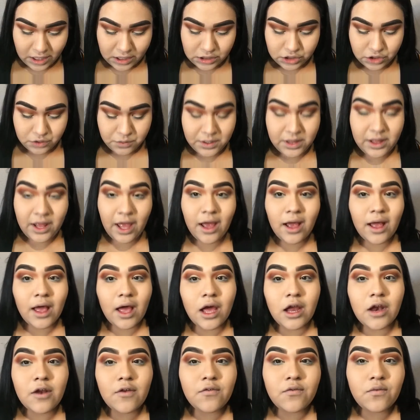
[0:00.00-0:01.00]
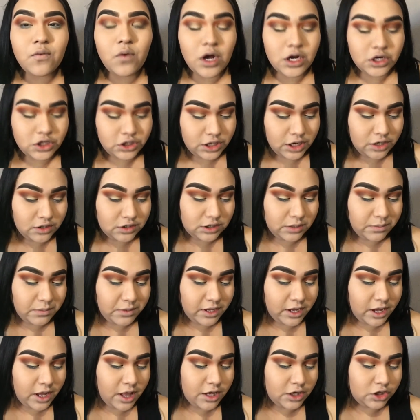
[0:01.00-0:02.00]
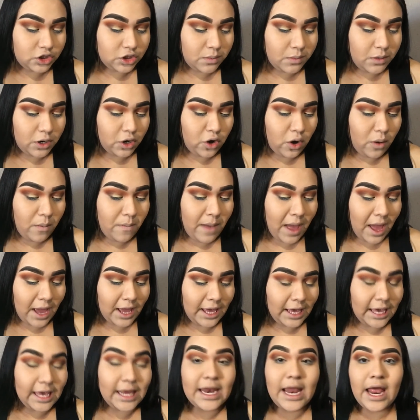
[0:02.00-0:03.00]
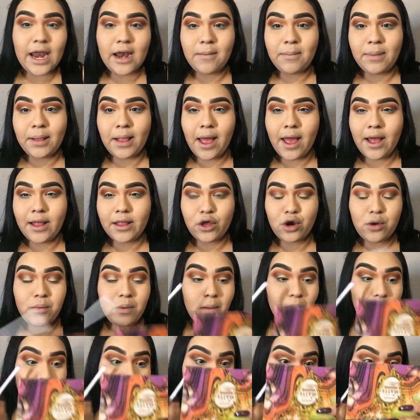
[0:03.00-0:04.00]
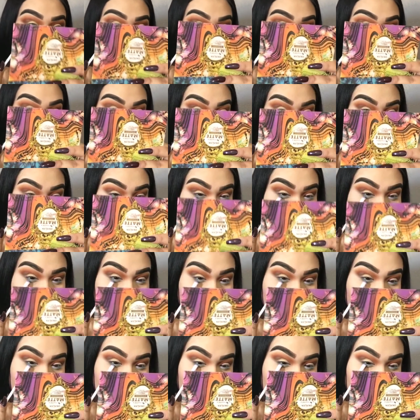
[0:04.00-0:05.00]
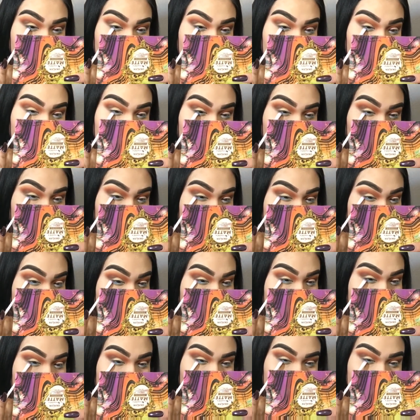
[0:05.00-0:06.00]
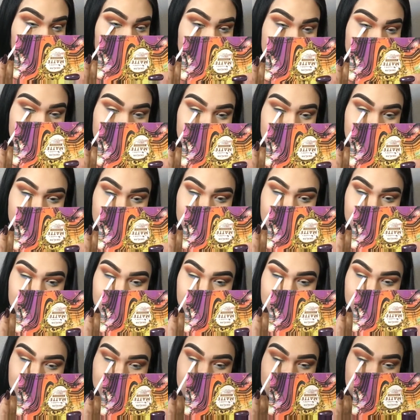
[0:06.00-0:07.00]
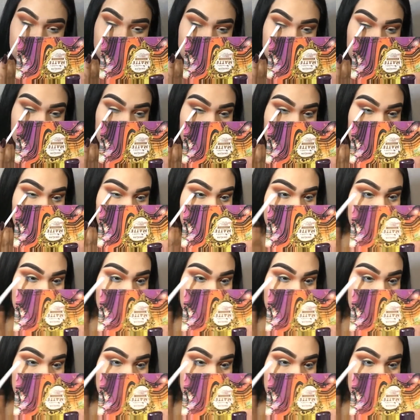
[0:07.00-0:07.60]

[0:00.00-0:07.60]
And doing that kind of washed out some of the color, so I'm going to go back in and apply a little bit more of this blue. I'm patting this on underneath.